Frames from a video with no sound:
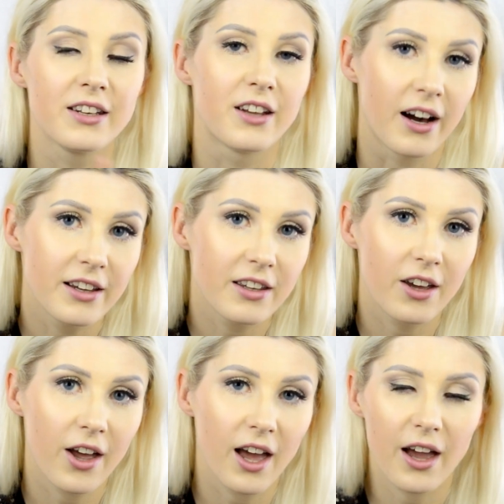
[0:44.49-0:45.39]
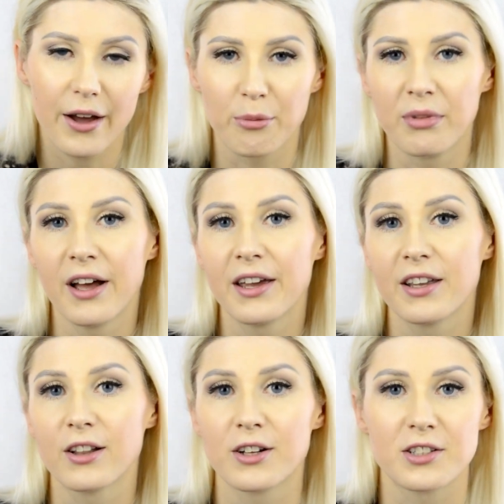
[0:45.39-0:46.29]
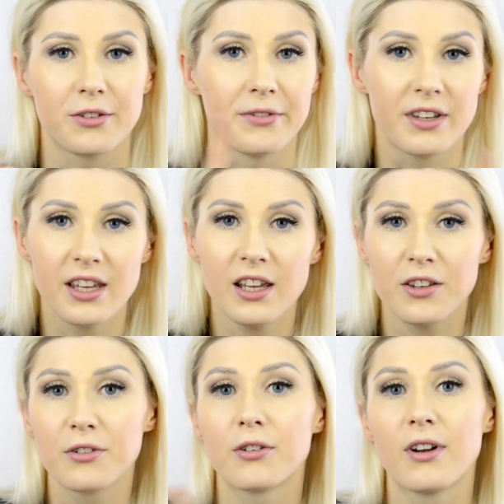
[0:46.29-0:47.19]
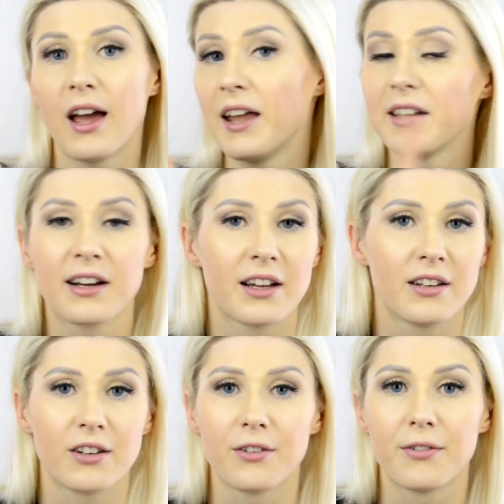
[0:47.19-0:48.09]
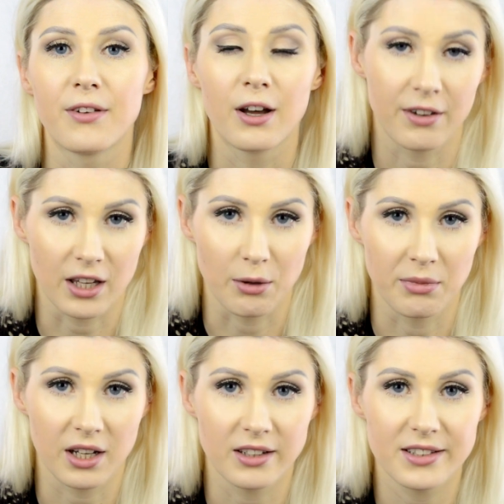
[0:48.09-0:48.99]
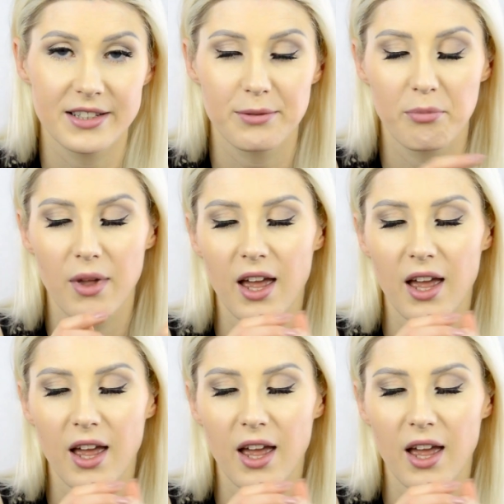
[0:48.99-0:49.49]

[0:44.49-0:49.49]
dyeing your hair, applying lots of heat or any kind of other chemicals.